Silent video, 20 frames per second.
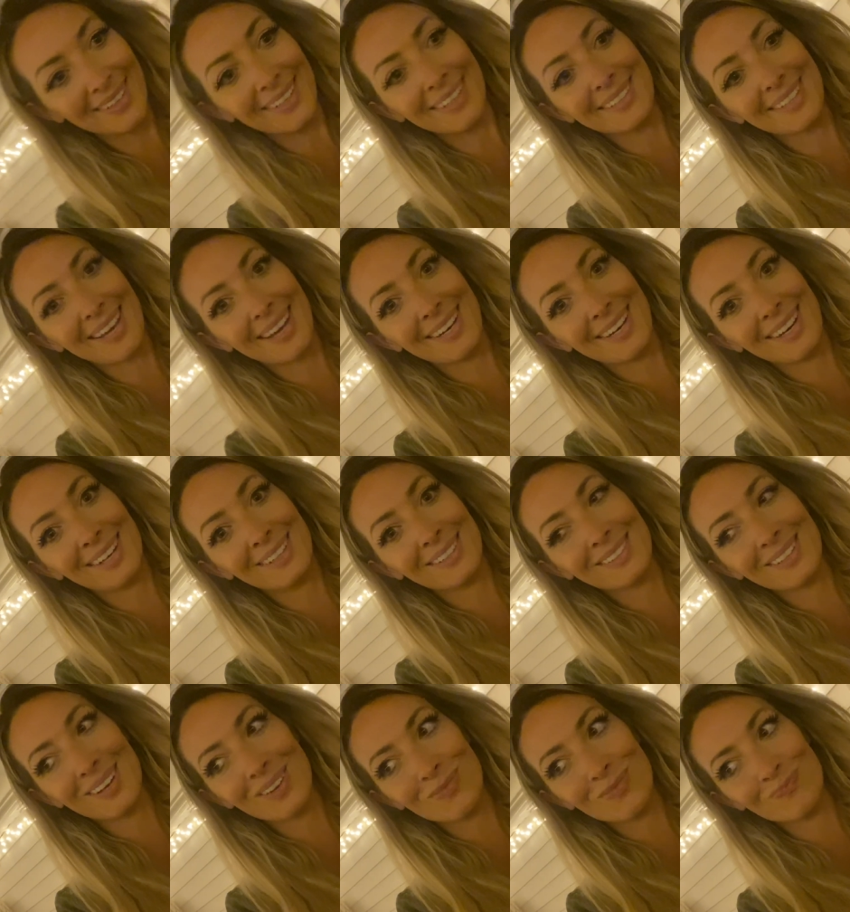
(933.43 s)
exciting,
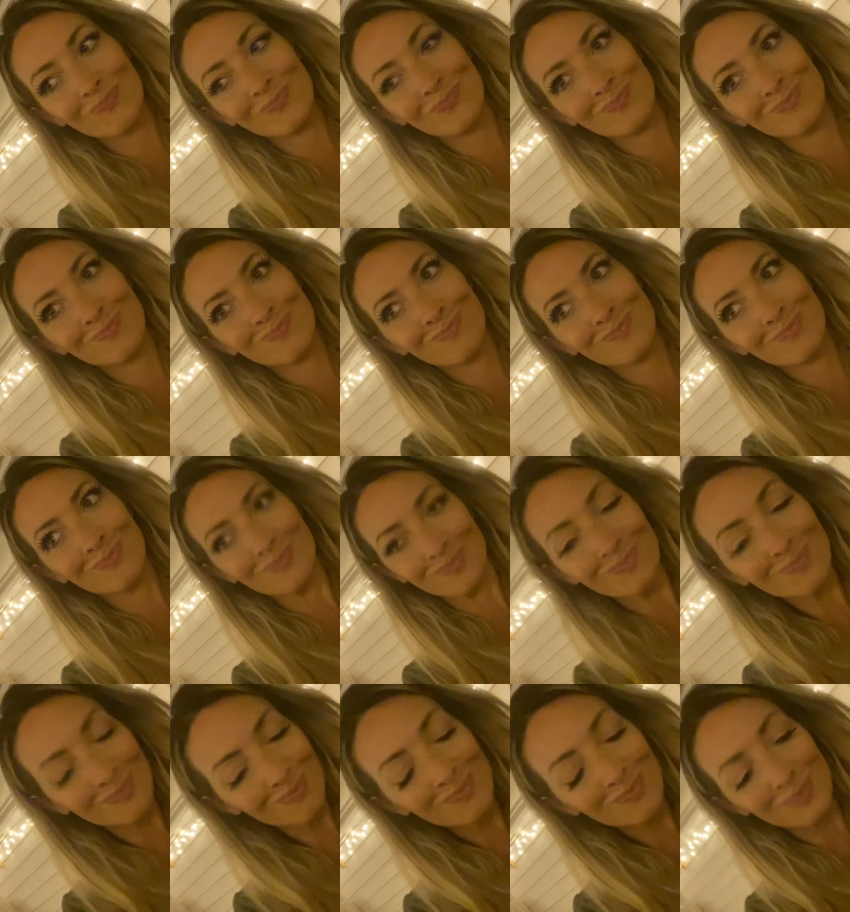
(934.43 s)
so
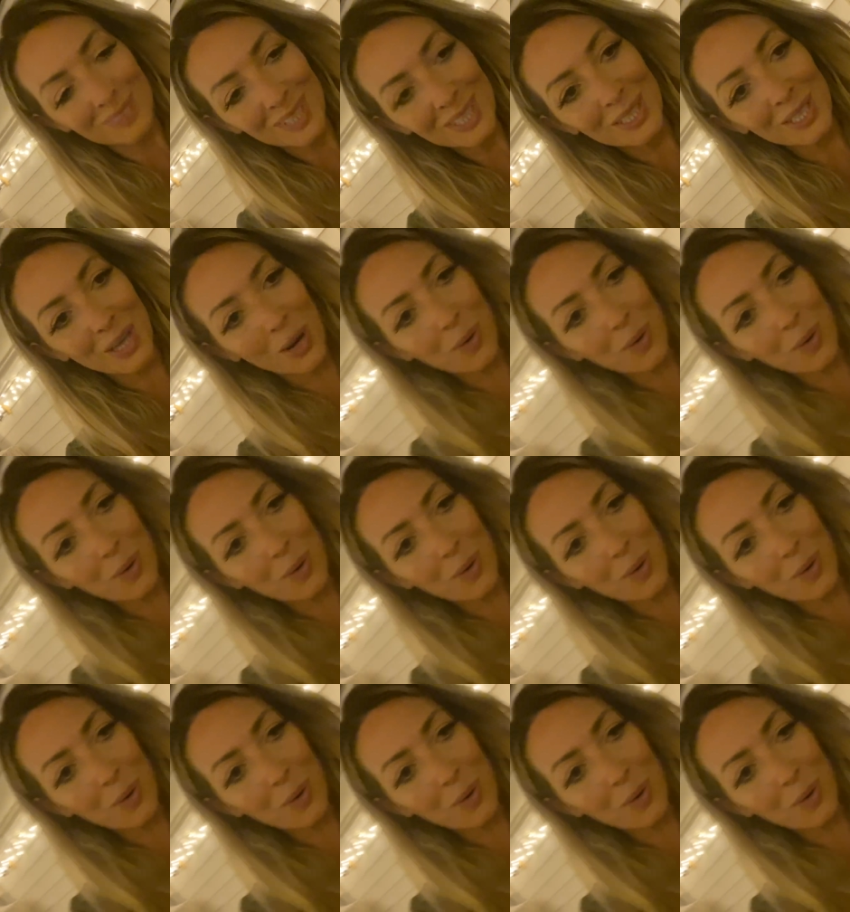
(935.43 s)
good to go.